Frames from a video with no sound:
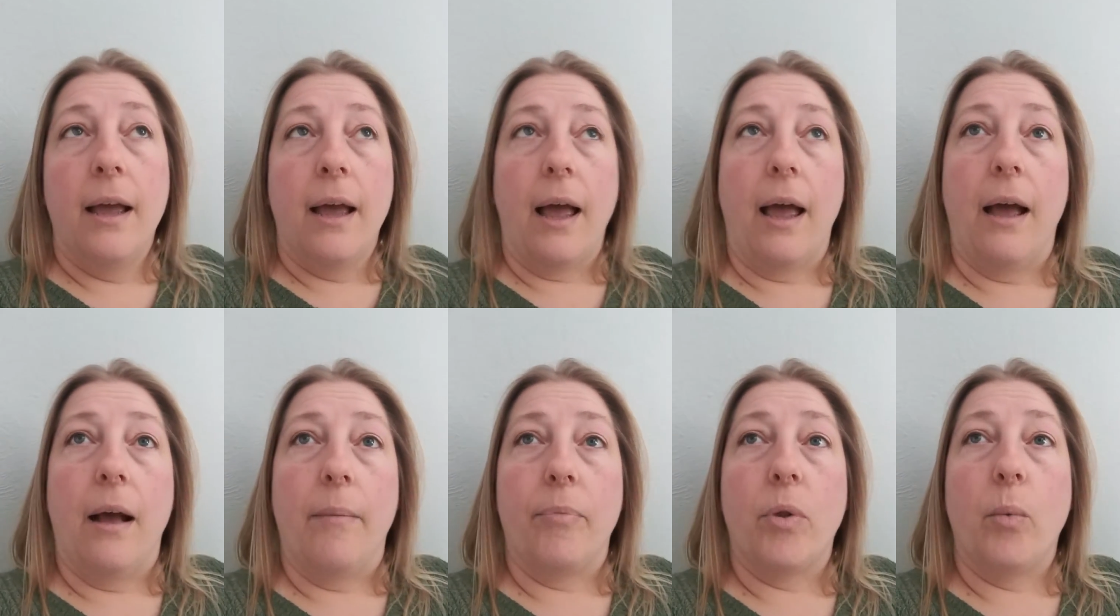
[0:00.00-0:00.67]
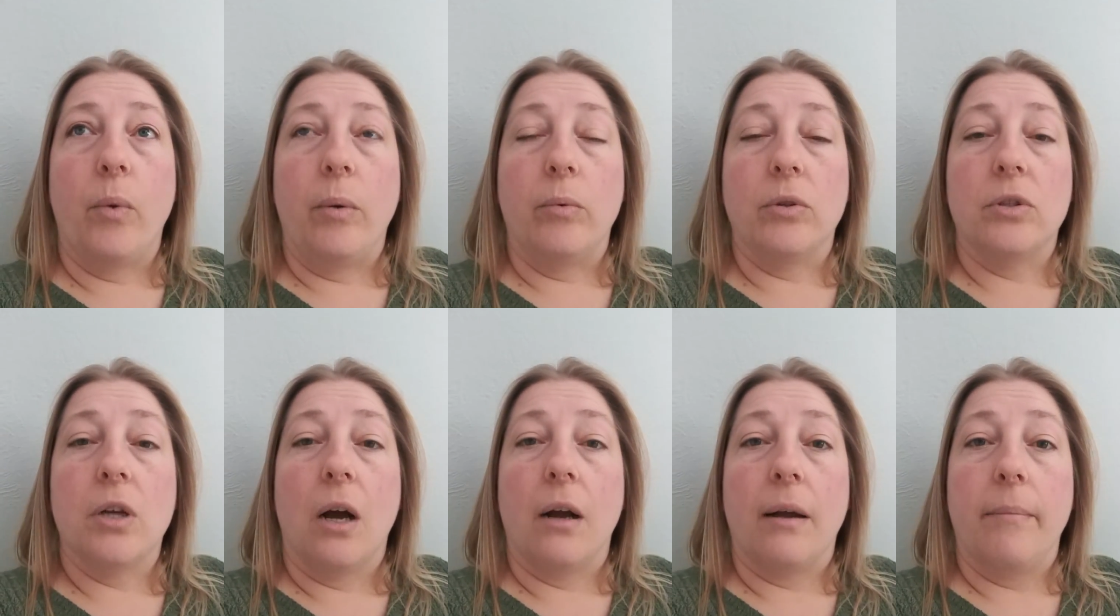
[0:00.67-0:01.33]
Um, we will
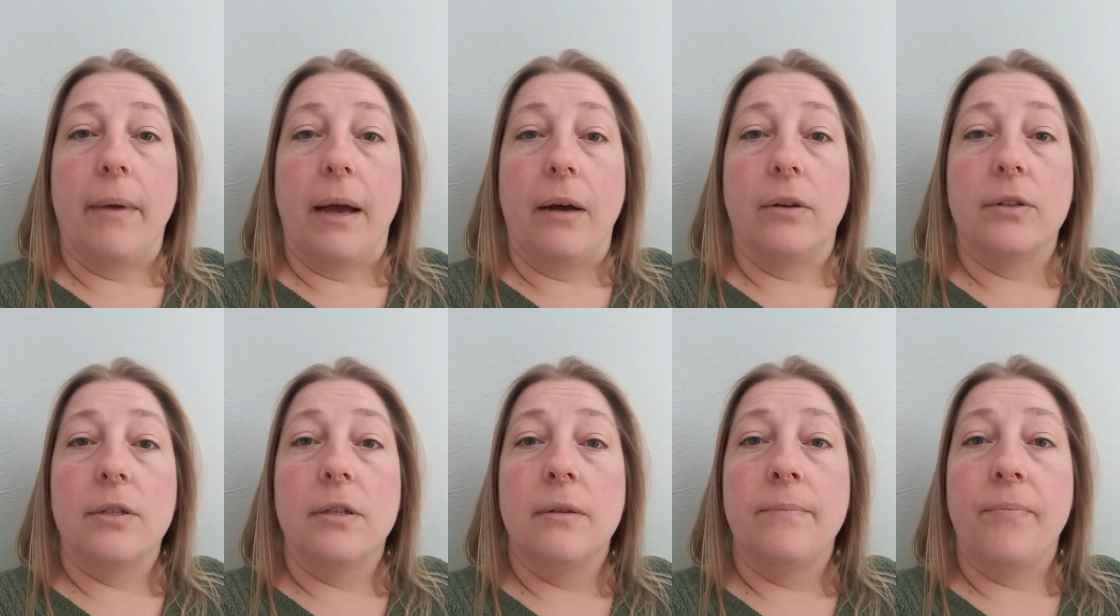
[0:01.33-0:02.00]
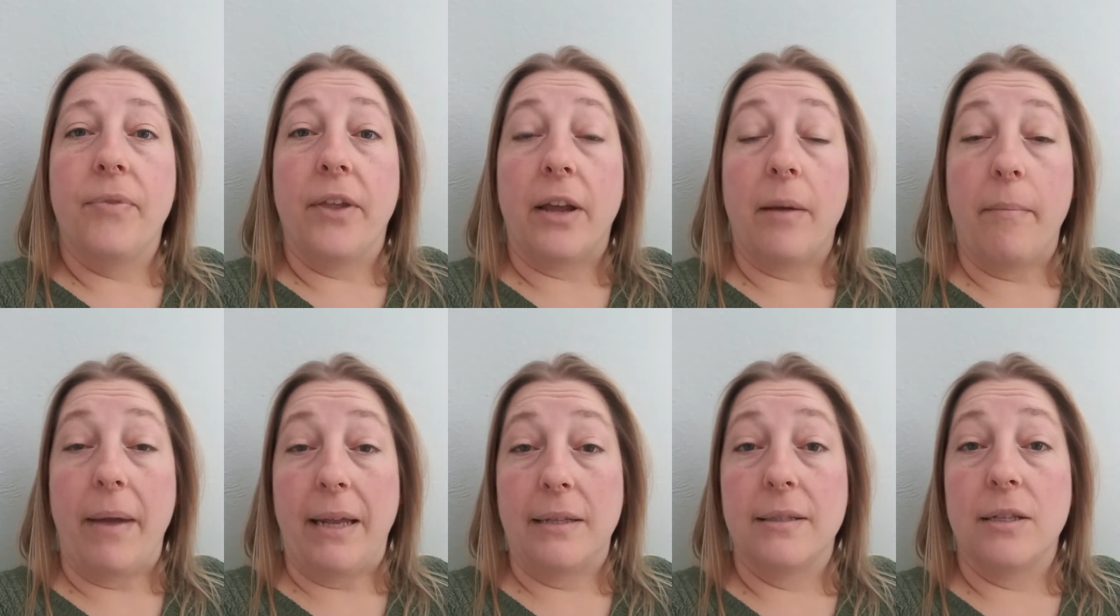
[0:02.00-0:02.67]
talk about the
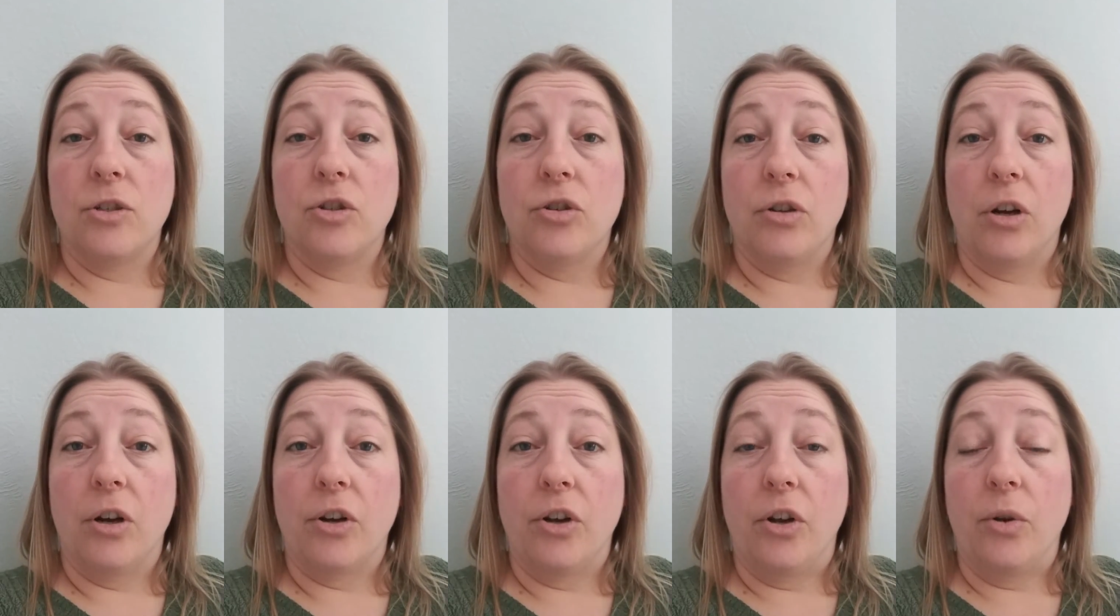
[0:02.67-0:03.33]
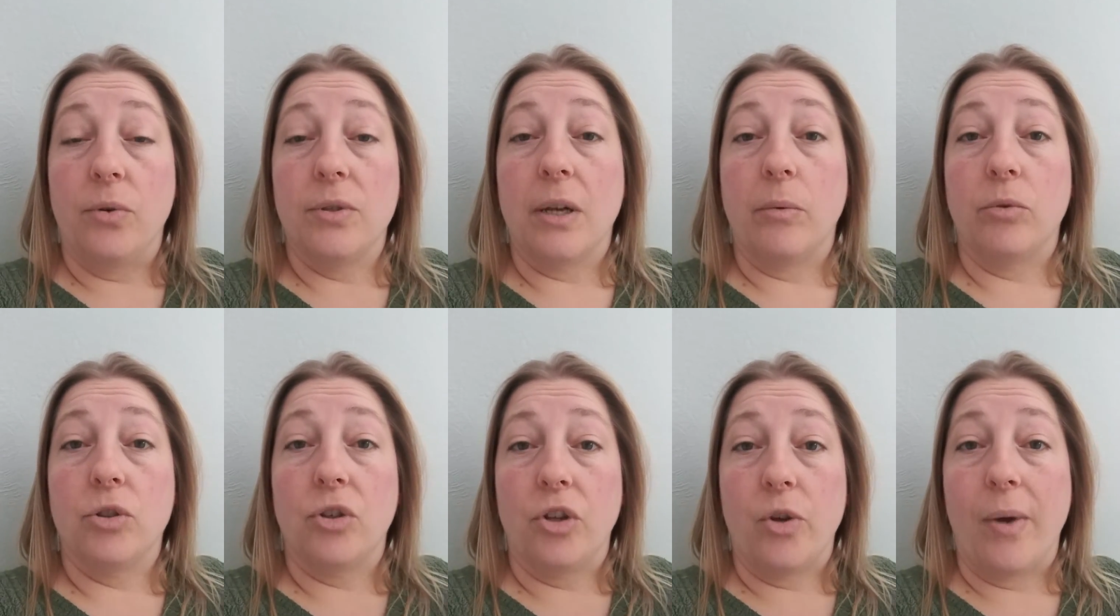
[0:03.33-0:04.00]
commands that your dog knows. I will
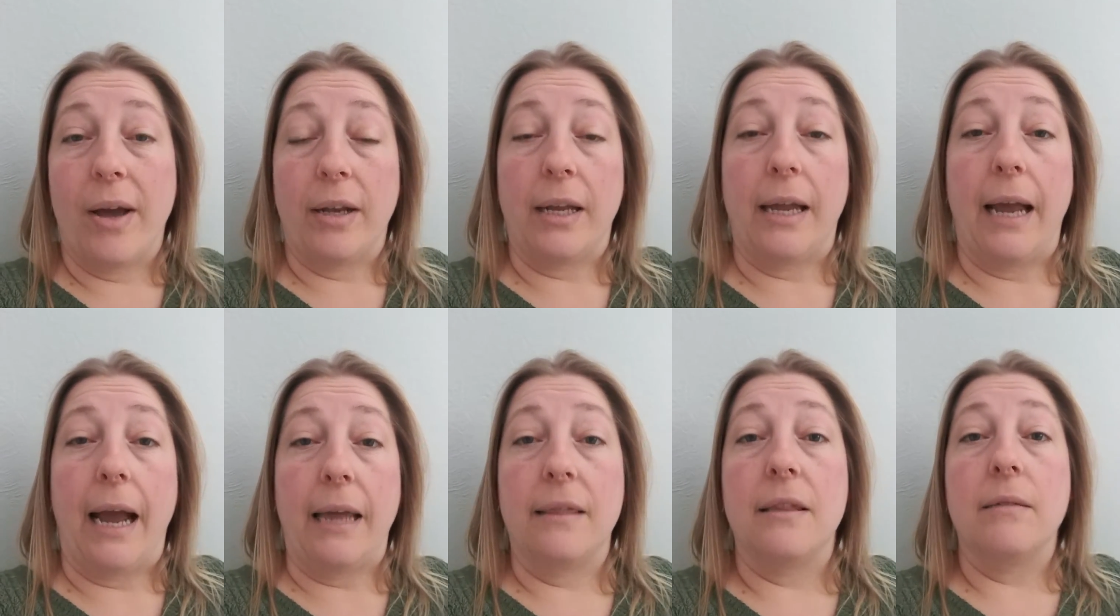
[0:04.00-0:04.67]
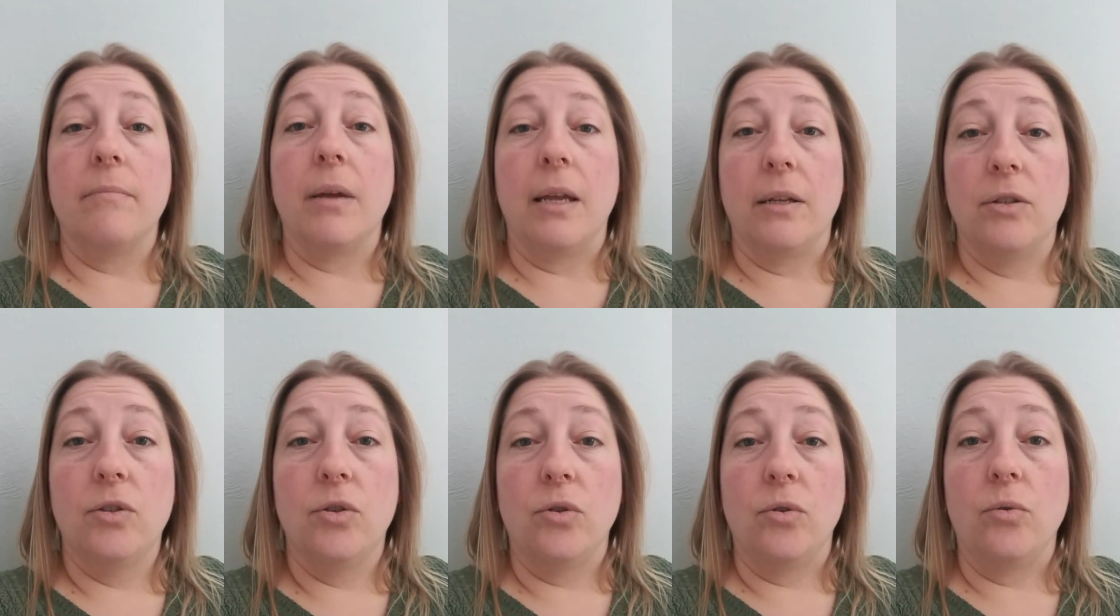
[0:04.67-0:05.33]
show you how to guide them
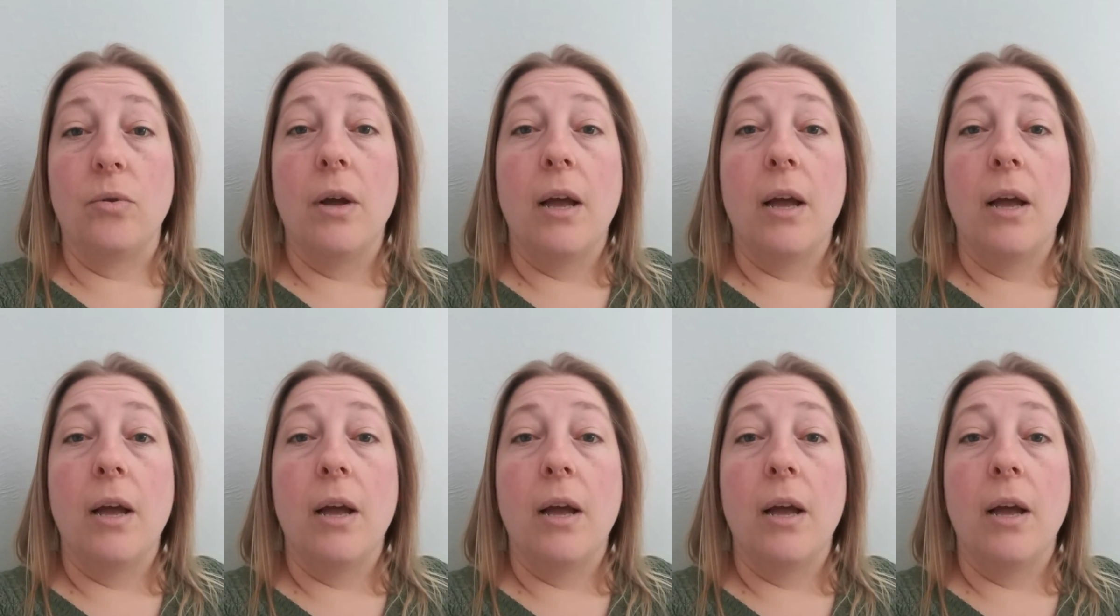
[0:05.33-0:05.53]
into